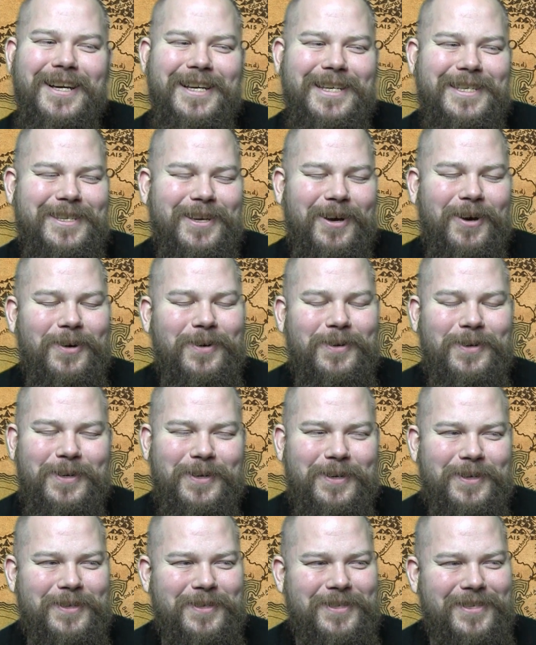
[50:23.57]

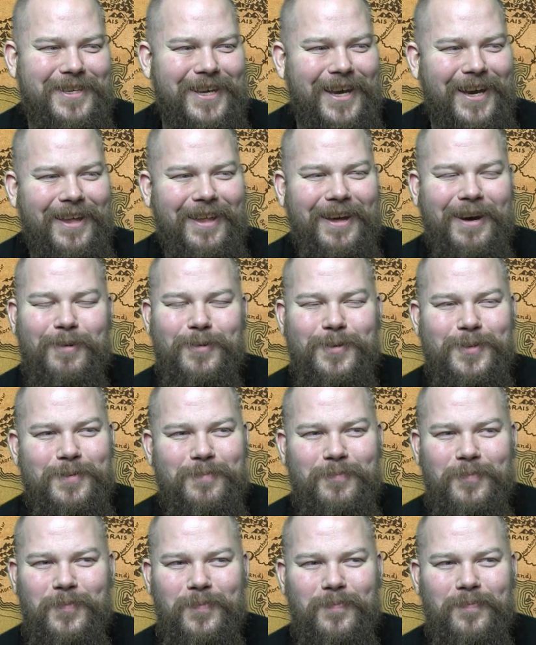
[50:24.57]
So yeah, that was
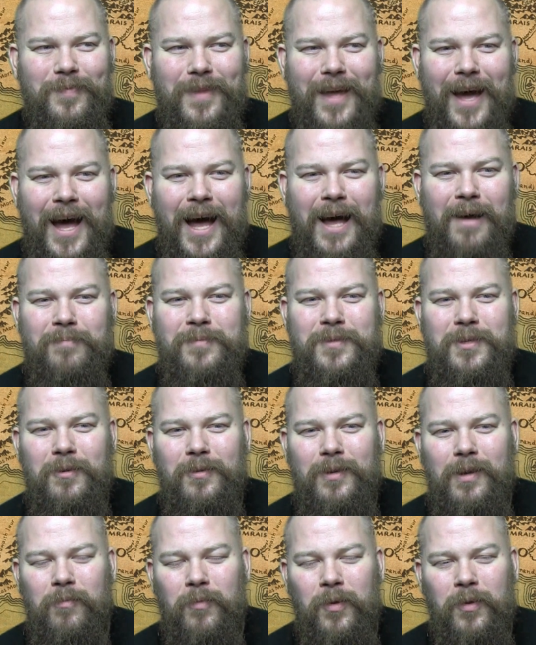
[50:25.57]

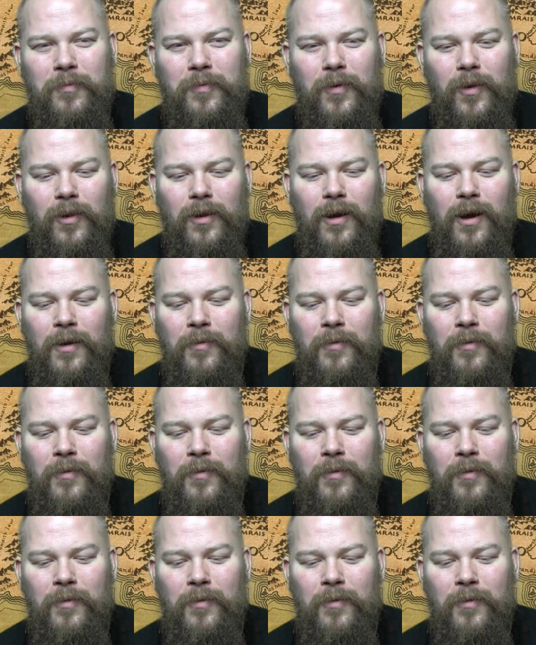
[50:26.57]
absolutely wonderful.